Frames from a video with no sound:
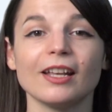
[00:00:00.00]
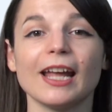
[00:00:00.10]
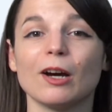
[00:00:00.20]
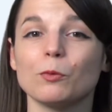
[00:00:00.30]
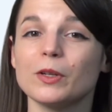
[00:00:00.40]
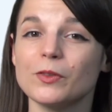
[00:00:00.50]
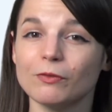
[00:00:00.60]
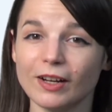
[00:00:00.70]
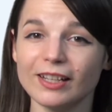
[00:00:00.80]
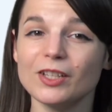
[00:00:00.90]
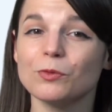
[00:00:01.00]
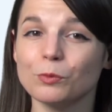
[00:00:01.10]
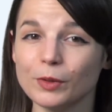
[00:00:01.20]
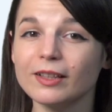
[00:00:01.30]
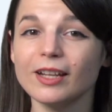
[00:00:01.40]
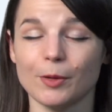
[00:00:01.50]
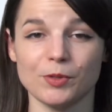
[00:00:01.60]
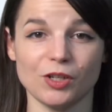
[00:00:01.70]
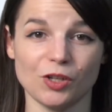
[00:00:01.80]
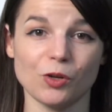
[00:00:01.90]
Now, what's fun is really up
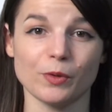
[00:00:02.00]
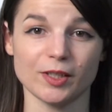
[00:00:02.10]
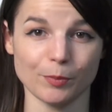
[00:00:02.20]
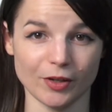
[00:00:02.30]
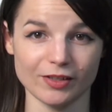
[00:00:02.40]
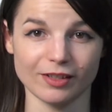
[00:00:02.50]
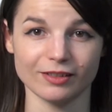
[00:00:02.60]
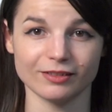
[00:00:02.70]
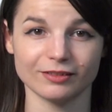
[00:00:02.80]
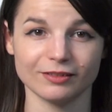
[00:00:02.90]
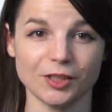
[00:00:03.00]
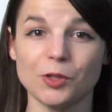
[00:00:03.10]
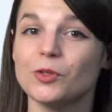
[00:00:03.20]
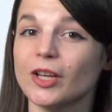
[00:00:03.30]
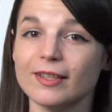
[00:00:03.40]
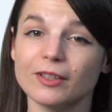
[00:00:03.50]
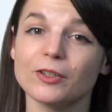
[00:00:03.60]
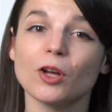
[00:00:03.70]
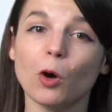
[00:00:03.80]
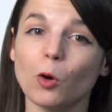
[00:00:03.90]
to you as a person. You just
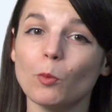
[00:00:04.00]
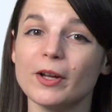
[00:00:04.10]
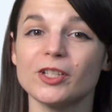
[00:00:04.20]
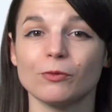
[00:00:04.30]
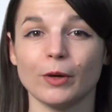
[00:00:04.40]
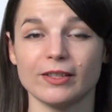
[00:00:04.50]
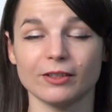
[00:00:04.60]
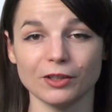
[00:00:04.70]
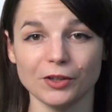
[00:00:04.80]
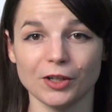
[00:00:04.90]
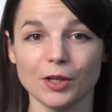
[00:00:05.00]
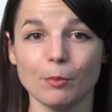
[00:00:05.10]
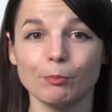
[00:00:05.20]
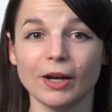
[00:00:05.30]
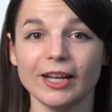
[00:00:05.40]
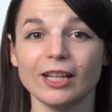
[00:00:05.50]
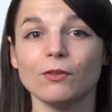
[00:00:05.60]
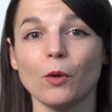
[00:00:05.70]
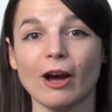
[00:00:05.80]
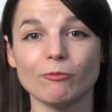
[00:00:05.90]
learned a whole bunch of ways to learn, but
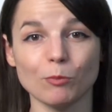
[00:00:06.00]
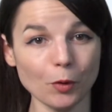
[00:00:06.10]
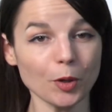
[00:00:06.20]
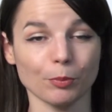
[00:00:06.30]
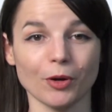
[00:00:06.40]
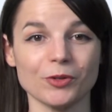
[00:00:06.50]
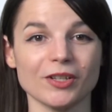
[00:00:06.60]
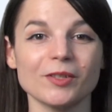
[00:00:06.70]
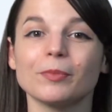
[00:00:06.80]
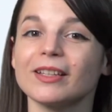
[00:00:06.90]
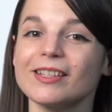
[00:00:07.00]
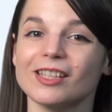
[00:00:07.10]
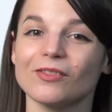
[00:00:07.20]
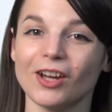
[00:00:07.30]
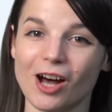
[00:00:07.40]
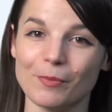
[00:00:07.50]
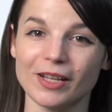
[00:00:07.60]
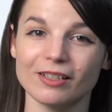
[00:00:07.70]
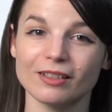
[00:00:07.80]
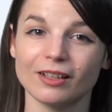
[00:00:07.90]
if you have more approaches, please leave a
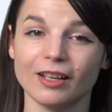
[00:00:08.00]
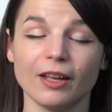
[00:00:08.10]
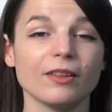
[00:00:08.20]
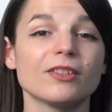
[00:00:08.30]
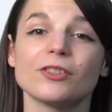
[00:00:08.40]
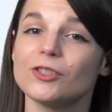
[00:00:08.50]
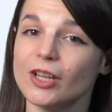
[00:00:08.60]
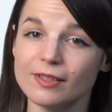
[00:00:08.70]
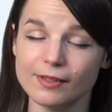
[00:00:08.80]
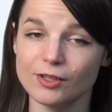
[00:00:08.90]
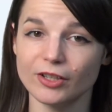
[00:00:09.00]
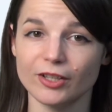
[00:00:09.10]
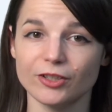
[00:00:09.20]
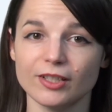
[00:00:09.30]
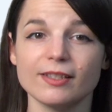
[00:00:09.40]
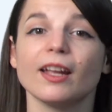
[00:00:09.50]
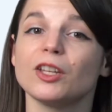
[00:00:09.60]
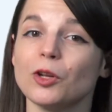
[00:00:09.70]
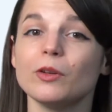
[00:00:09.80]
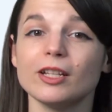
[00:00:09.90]
comment. These are just suggestions
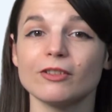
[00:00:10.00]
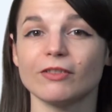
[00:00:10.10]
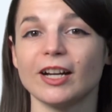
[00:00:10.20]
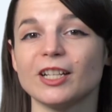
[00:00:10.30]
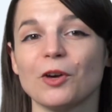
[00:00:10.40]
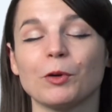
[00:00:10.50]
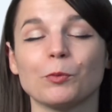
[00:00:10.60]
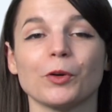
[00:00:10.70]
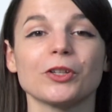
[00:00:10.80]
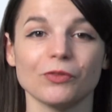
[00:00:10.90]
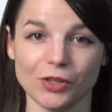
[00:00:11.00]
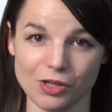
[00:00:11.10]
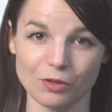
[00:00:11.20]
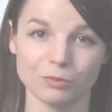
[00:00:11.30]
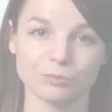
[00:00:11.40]
and you need to find out what works for you.